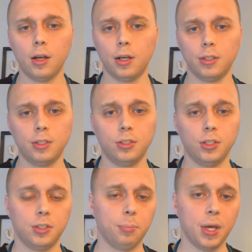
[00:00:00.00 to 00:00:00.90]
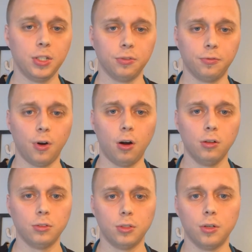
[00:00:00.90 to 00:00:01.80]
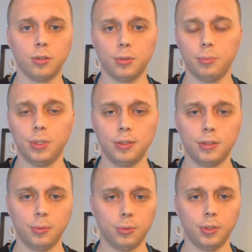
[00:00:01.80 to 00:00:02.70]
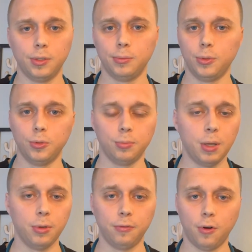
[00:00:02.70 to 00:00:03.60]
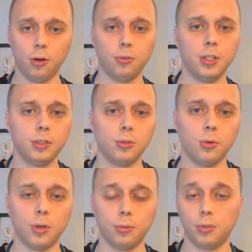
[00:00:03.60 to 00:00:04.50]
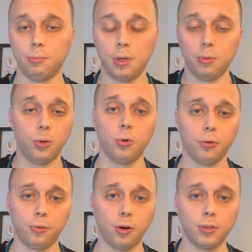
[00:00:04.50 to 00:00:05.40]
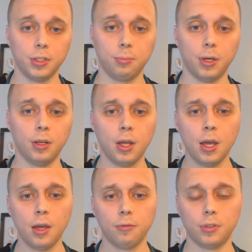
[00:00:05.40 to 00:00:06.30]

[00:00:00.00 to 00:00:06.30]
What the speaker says: This is just a patient fall, so it means someone who was maybe a fall risk or maybe they weren't a fall risk, but for